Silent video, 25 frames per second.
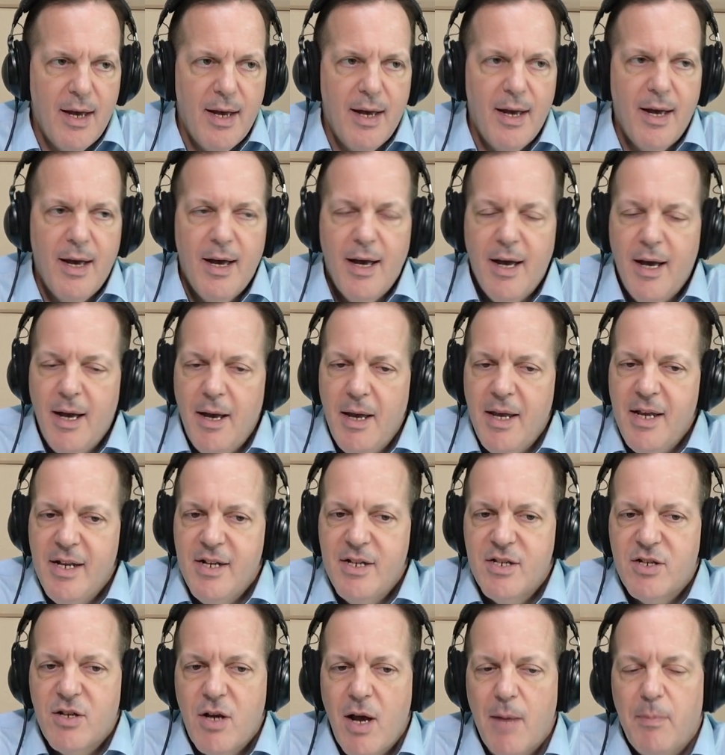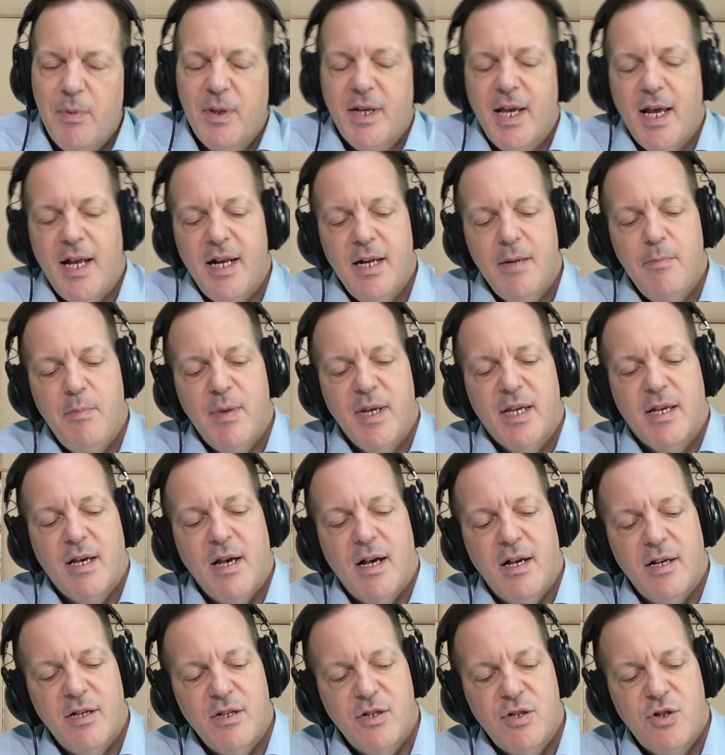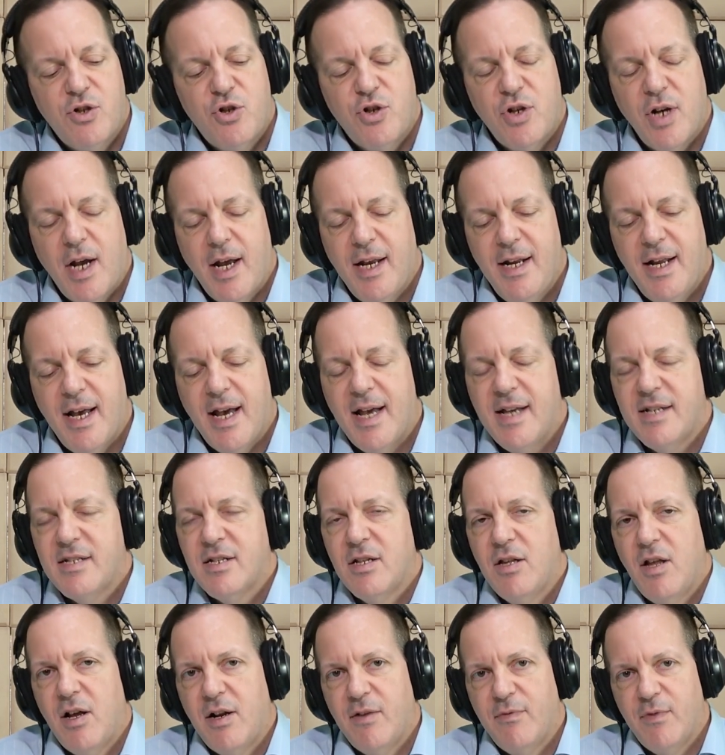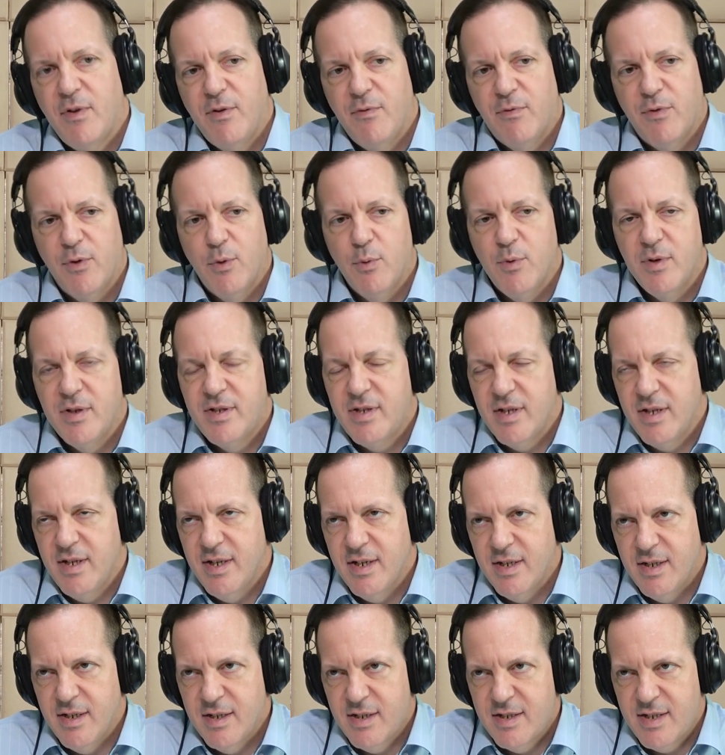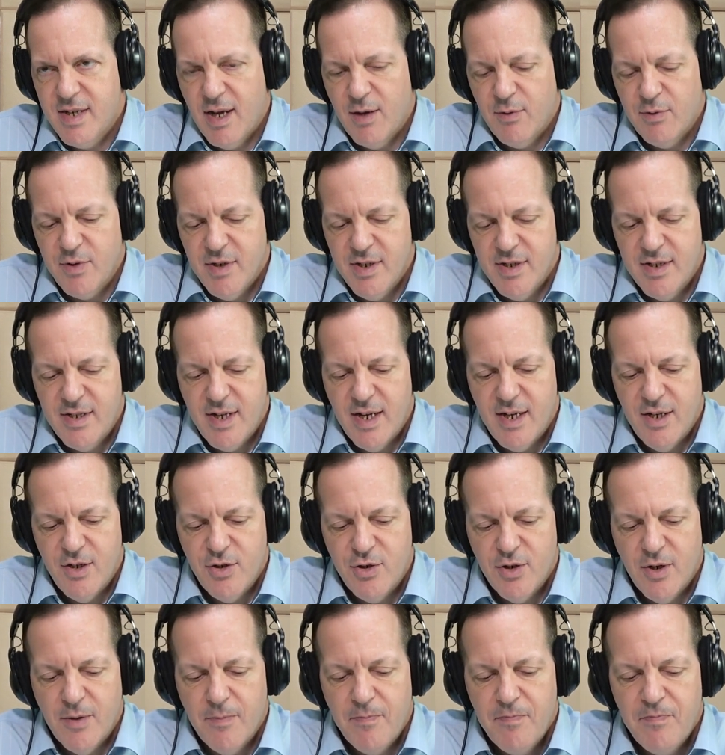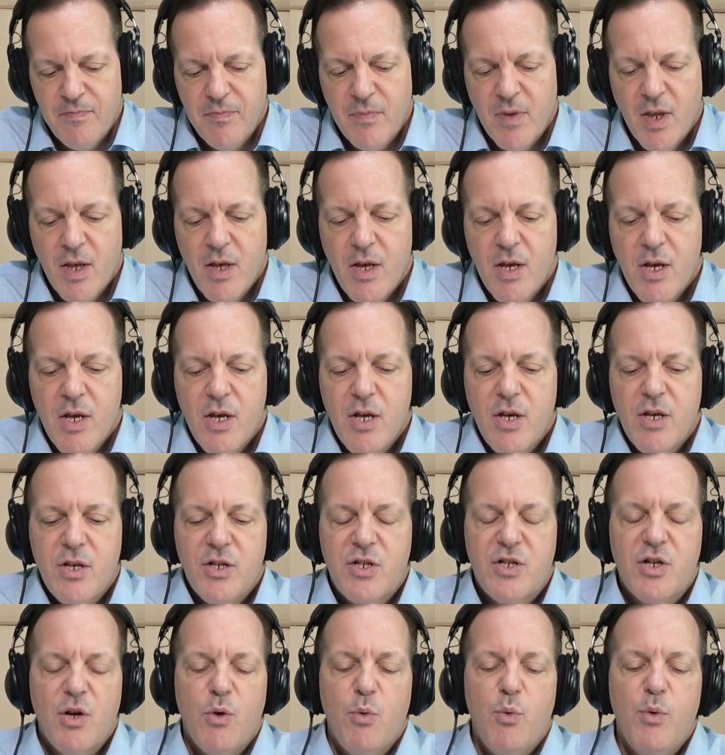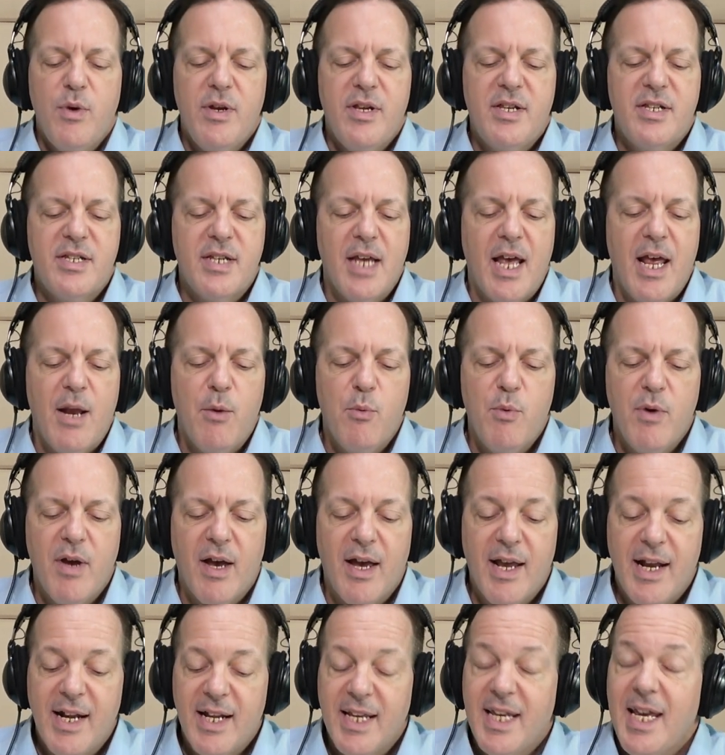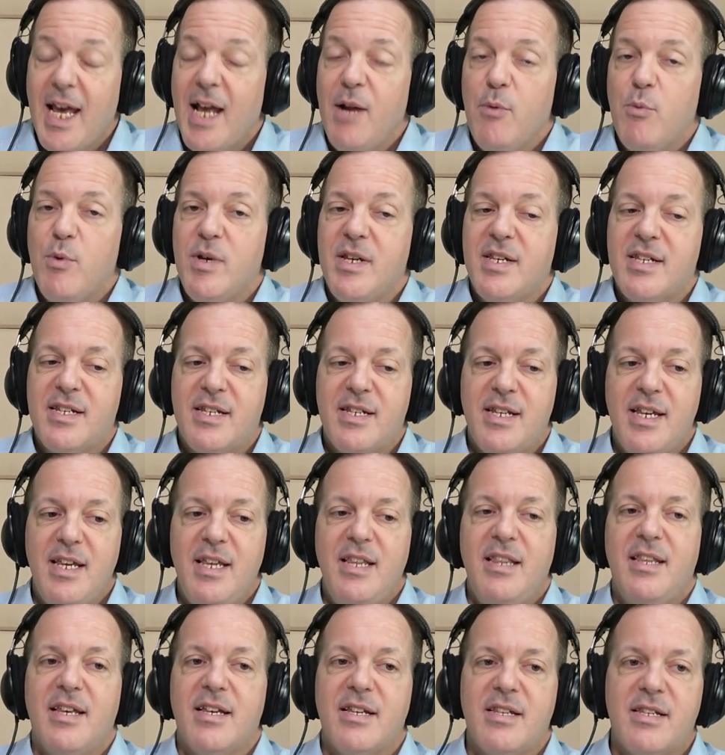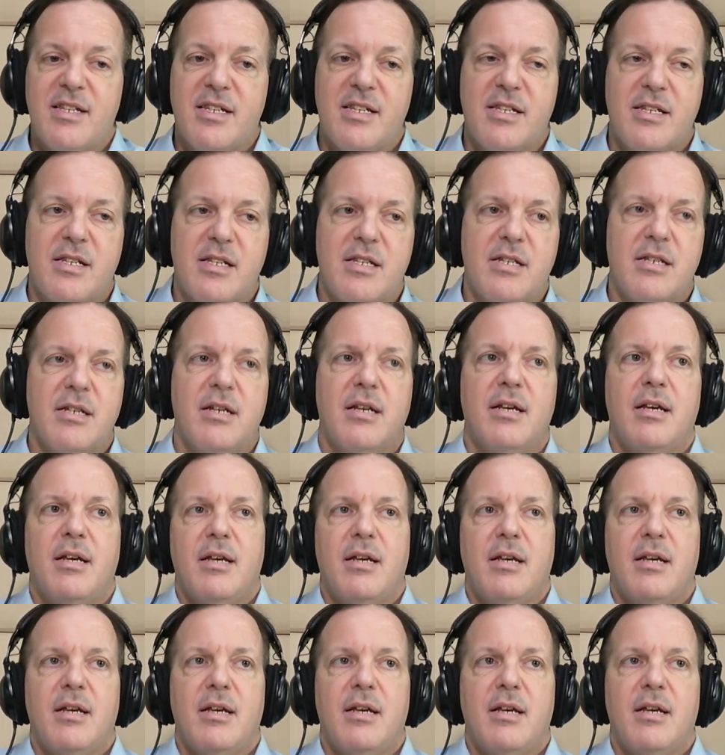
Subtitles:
It is complicated because China has a lot of influence in Southeast Asia. So we see this.